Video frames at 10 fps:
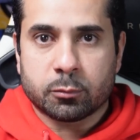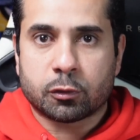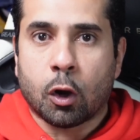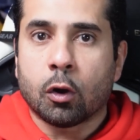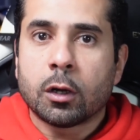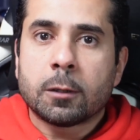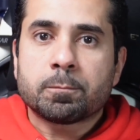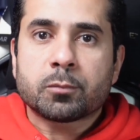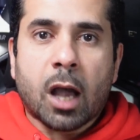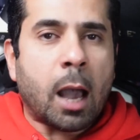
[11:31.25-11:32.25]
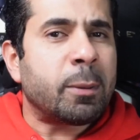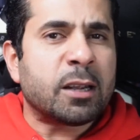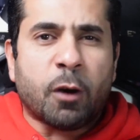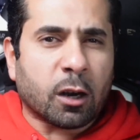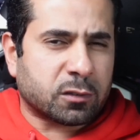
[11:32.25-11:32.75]
So I believe
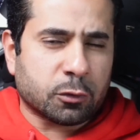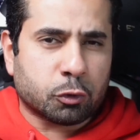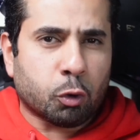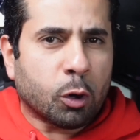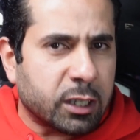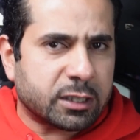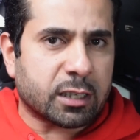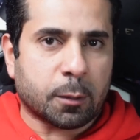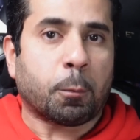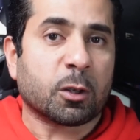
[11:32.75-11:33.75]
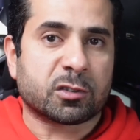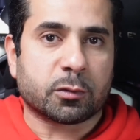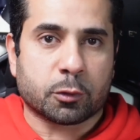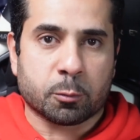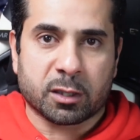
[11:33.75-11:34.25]
Arsenal should only take the positives
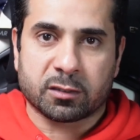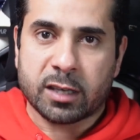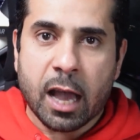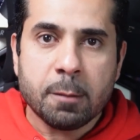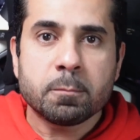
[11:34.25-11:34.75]
from this game,